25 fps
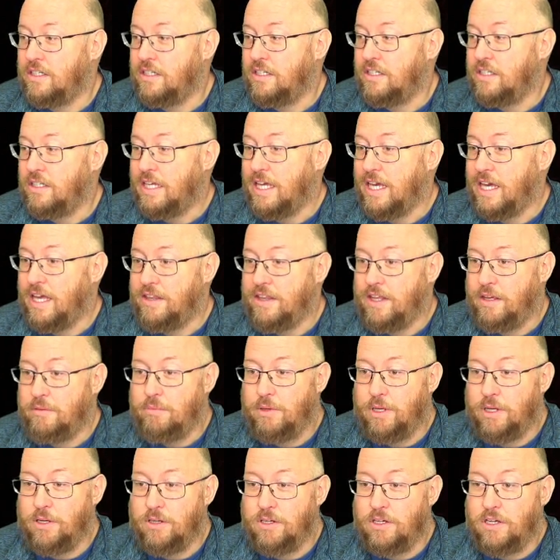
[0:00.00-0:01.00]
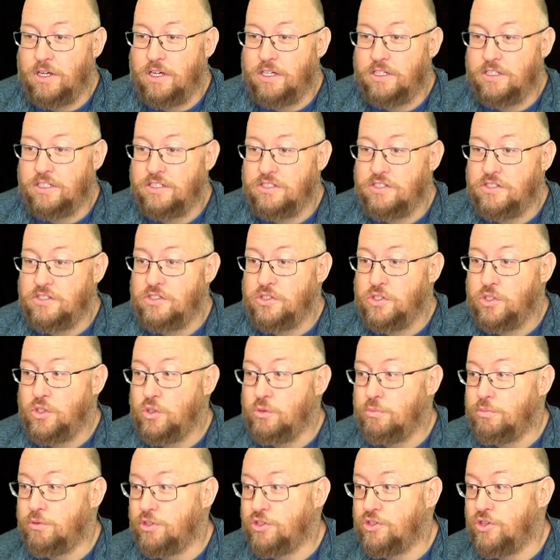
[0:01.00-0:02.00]
Yeah, that Paragon.
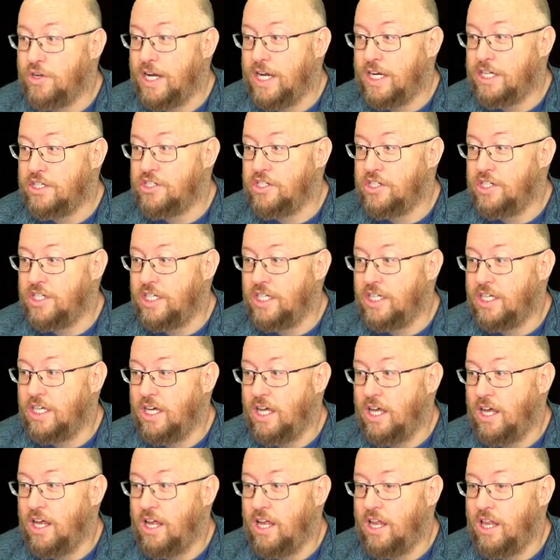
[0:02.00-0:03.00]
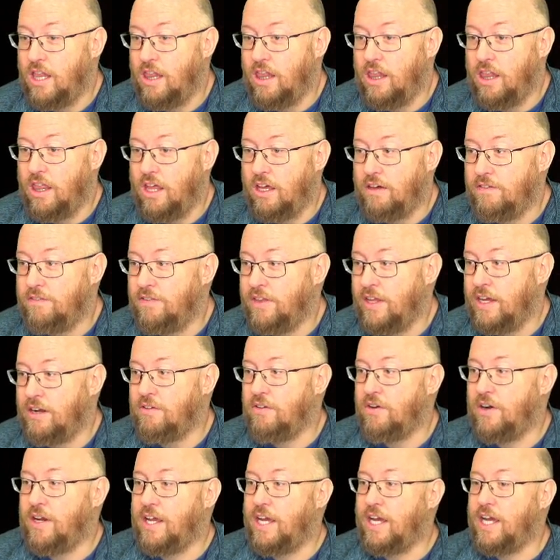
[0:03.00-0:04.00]
Super traction-y. Love that
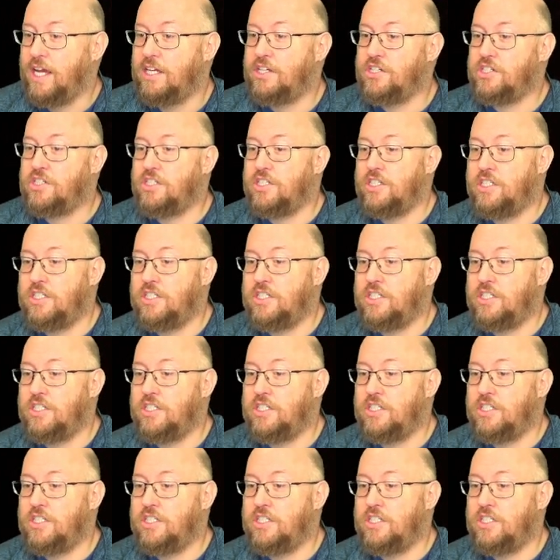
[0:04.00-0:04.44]
reaction.